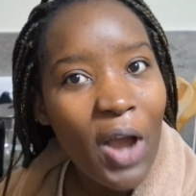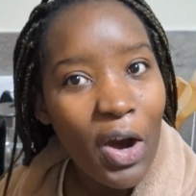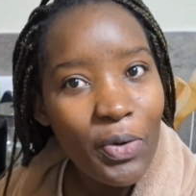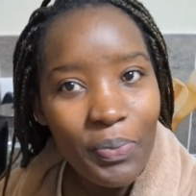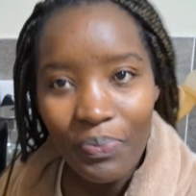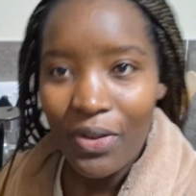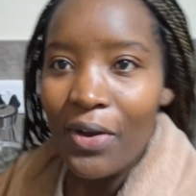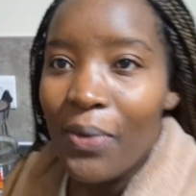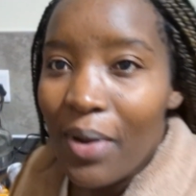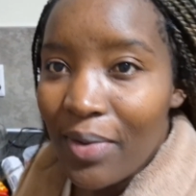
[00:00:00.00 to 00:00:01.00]
home,
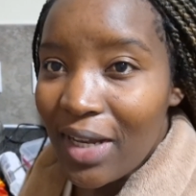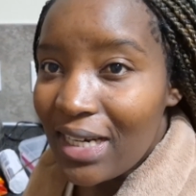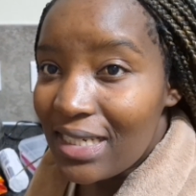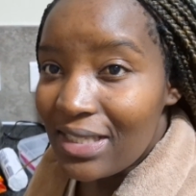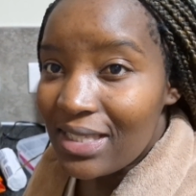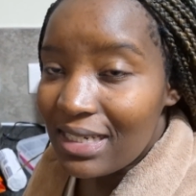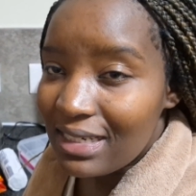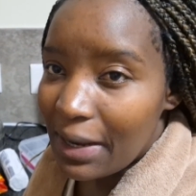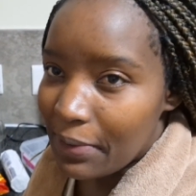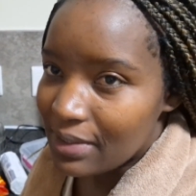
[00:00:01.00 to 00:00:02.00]
where we're going to do
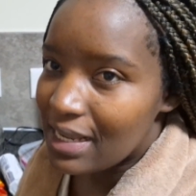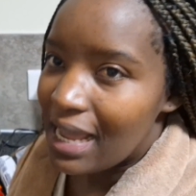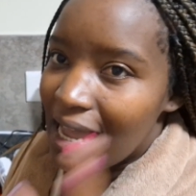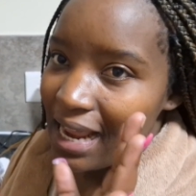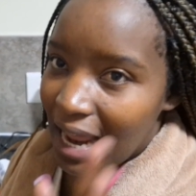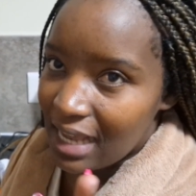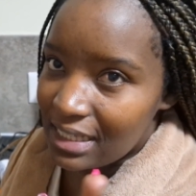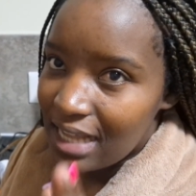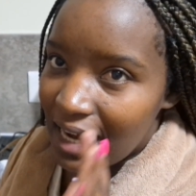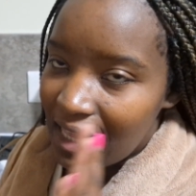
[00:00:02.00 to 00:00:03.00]
sit-downs.
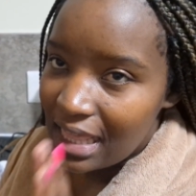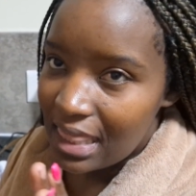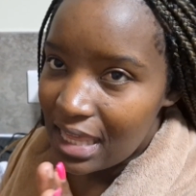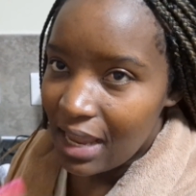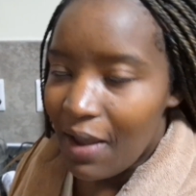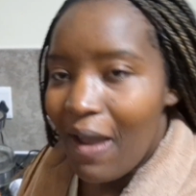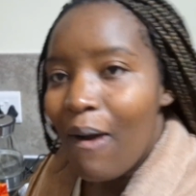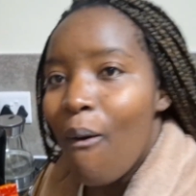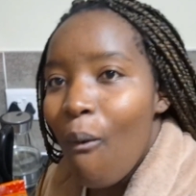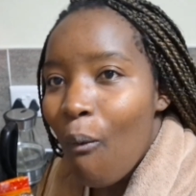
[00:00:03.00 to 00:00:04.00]
Guys, another thing,
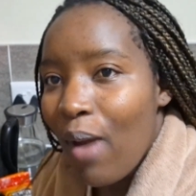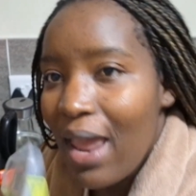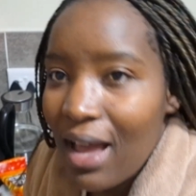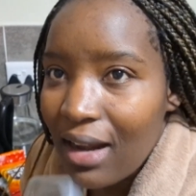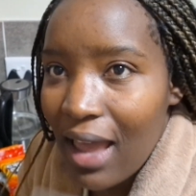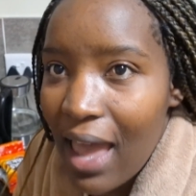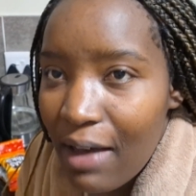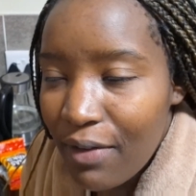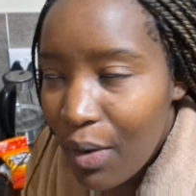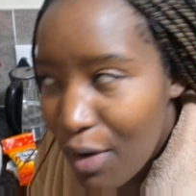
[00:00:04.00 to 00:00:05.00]
we're going to
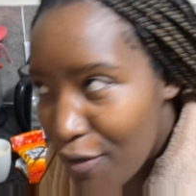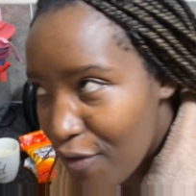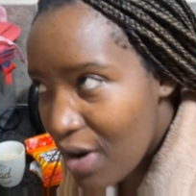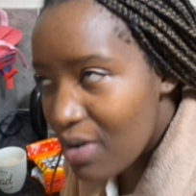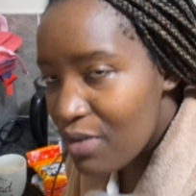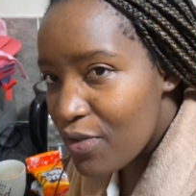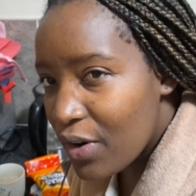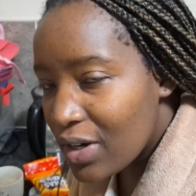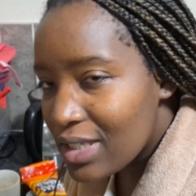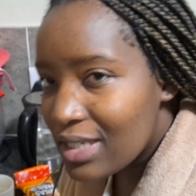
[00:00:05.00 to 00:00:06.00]
have our very
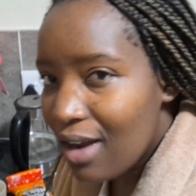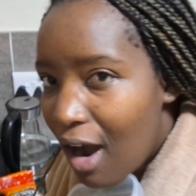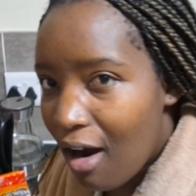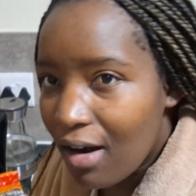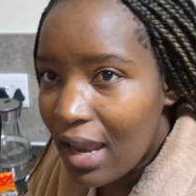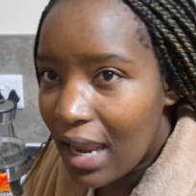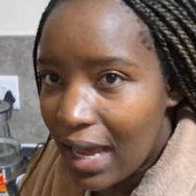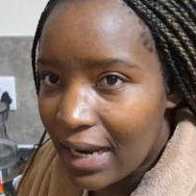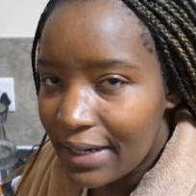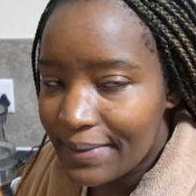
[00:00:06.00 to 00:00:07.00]
first
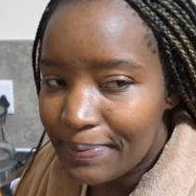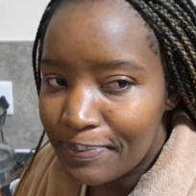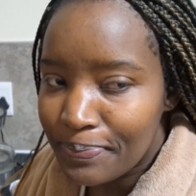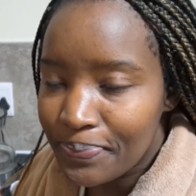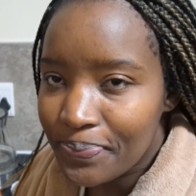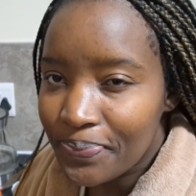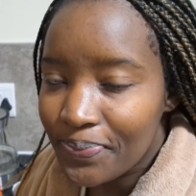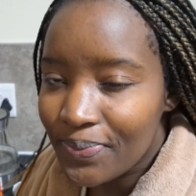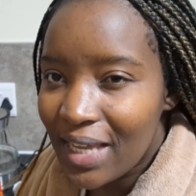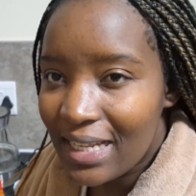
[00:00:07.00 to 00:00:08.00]
online
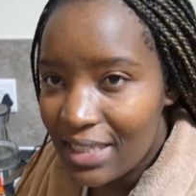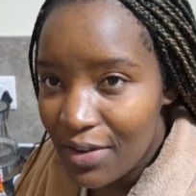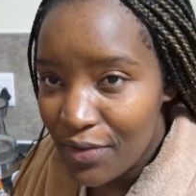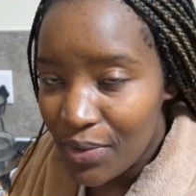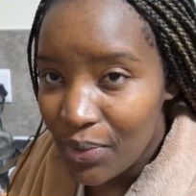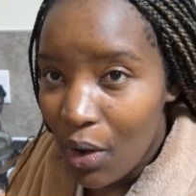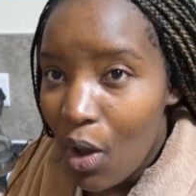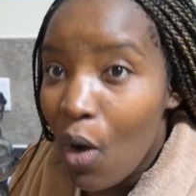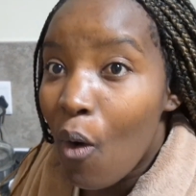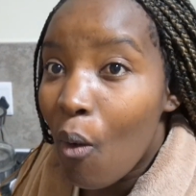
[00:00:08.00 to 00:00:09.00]
interview
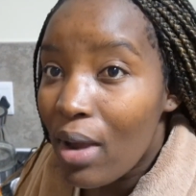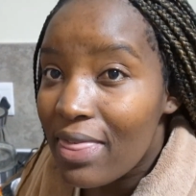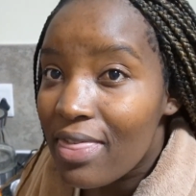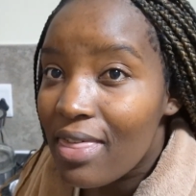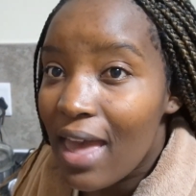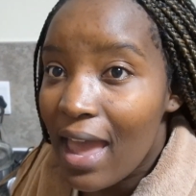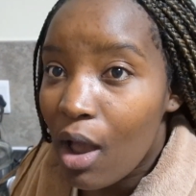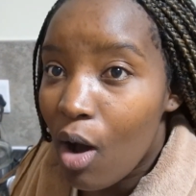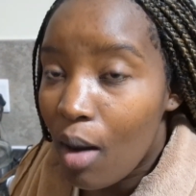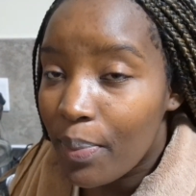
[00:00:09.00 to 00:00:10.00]
with a
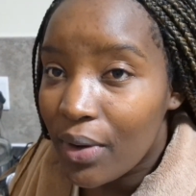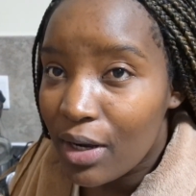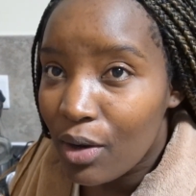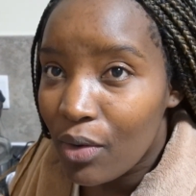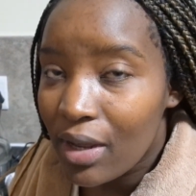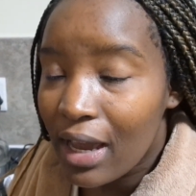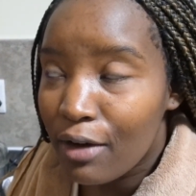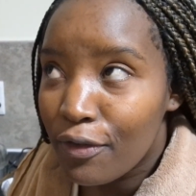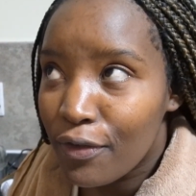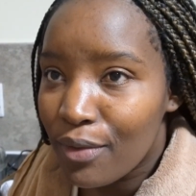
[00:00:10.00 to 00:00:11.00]
corporate
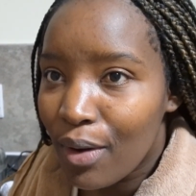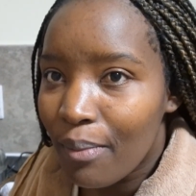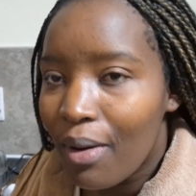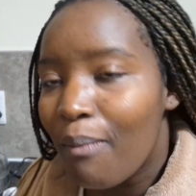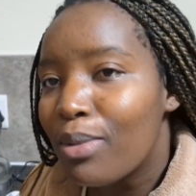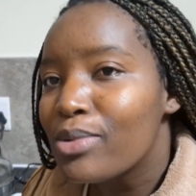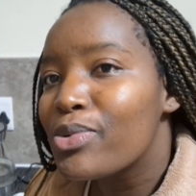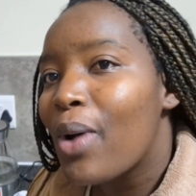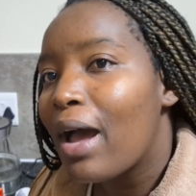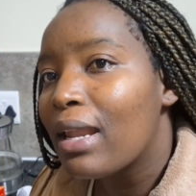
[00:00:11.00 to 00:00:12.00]
lawyer from
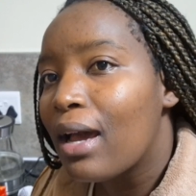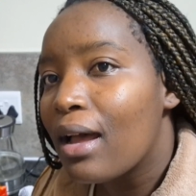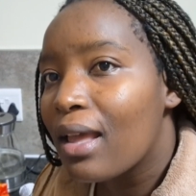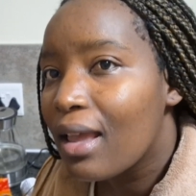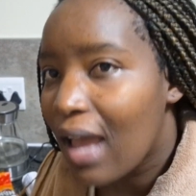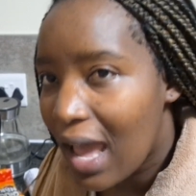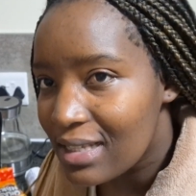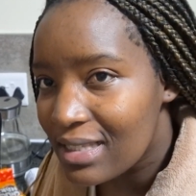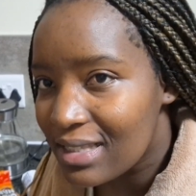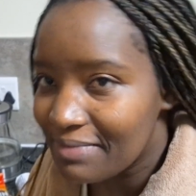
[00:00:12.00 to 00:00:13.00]
Botswana.
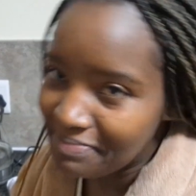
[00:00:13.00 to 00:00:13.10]
Guys,